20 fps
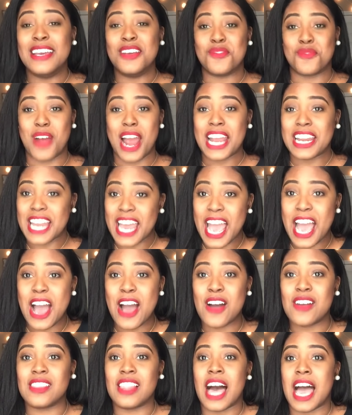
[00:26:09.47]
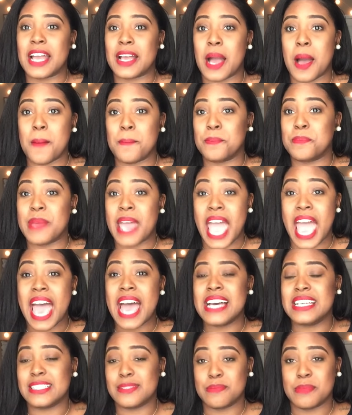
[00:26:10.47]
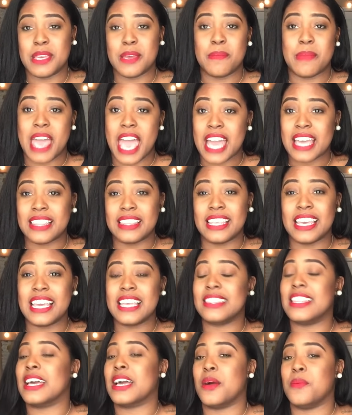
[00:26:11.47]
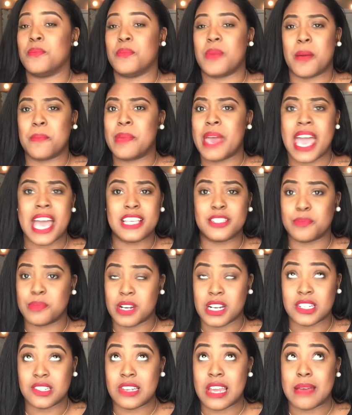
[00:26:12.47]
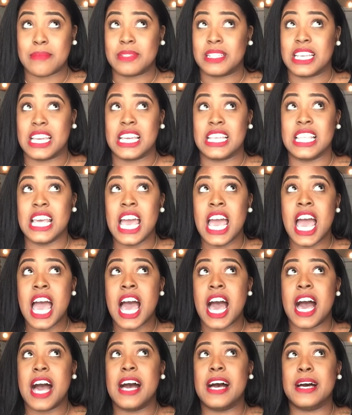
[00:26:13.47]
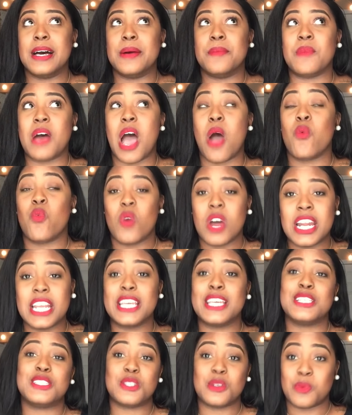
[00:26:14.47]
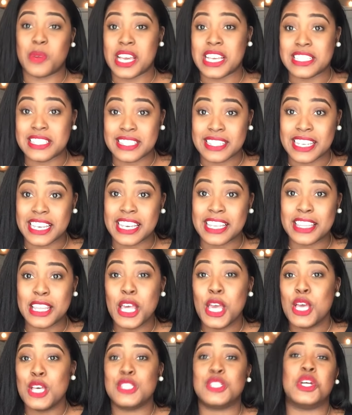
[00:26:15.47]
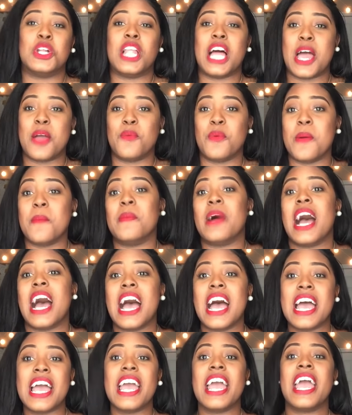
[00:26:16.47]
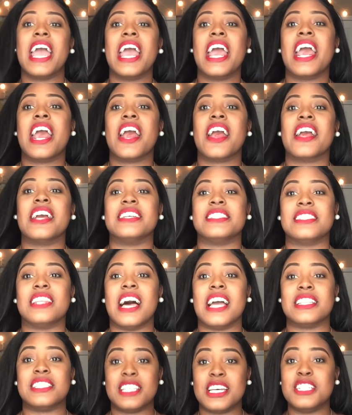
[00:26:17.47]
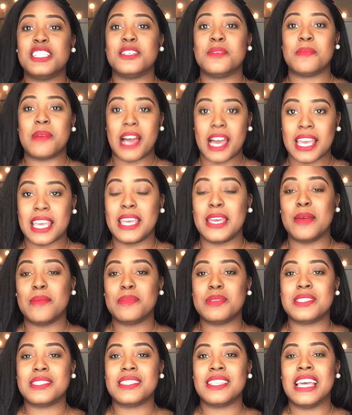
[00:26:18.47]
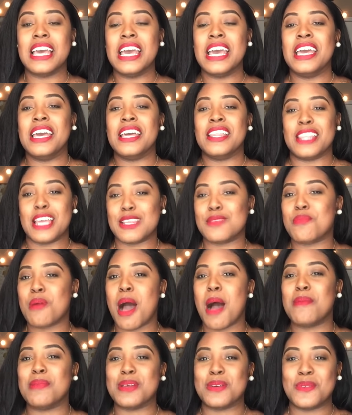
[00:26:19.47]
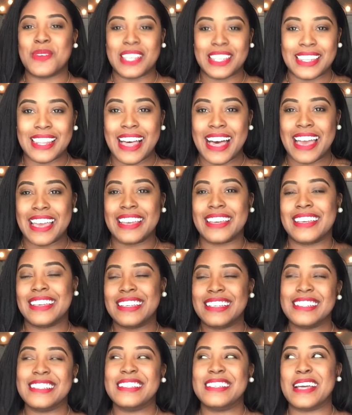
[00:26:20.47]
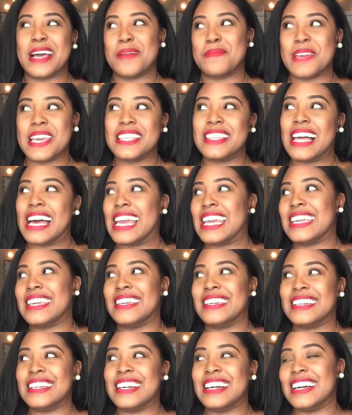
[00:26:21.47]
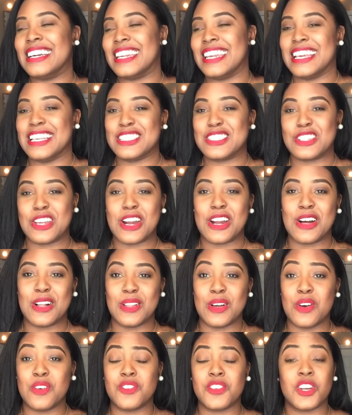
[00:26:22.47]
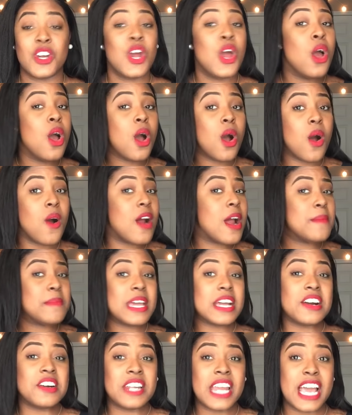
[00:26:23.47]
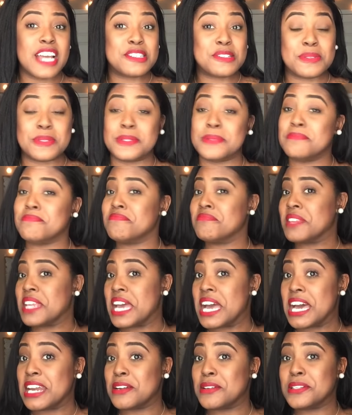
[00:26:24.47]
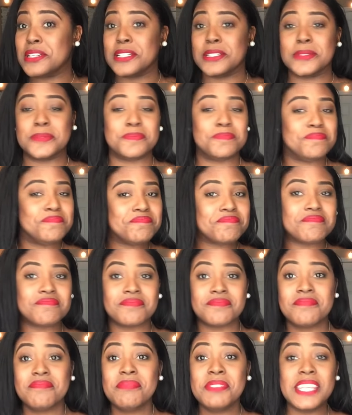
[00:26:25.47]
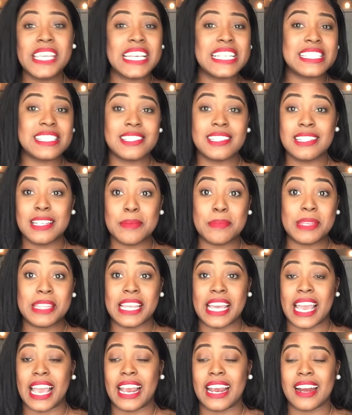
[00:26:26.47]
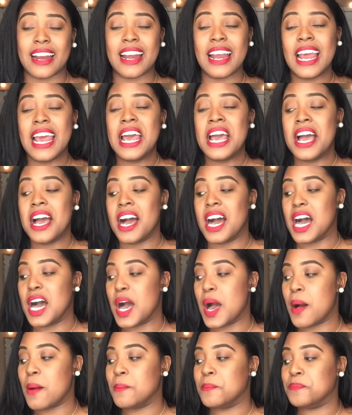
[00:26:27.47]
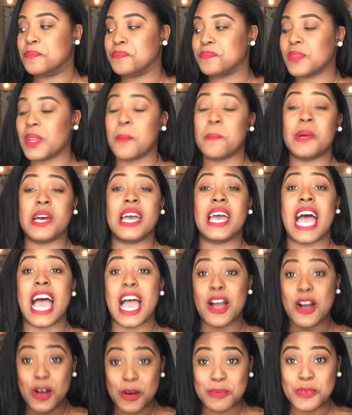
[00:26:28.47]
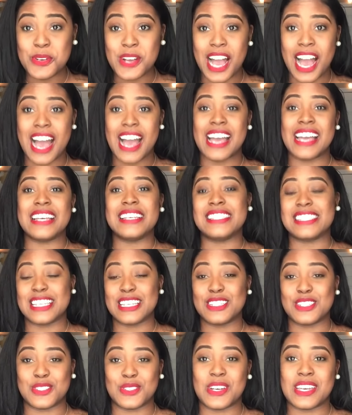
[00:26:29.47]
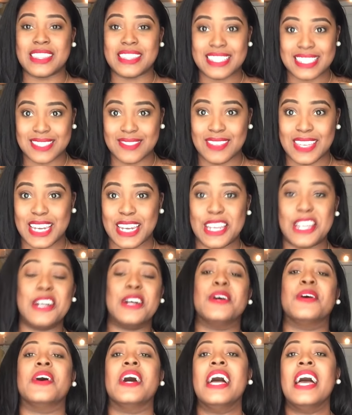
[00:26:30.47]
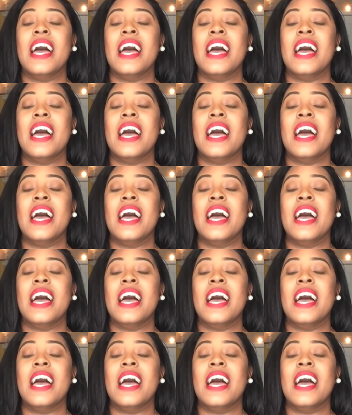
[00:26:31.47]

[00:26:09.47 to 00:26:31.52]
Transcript: Right now, like, I'm past mid back length, like I'm past bra strap length. I want to get to waist length. So like when my hair is like touching my hips, that's probably when like I may like cut it and start all over, or I may go natural. I don't know. It's still up in the air. But I hope you guys enjoyed this video.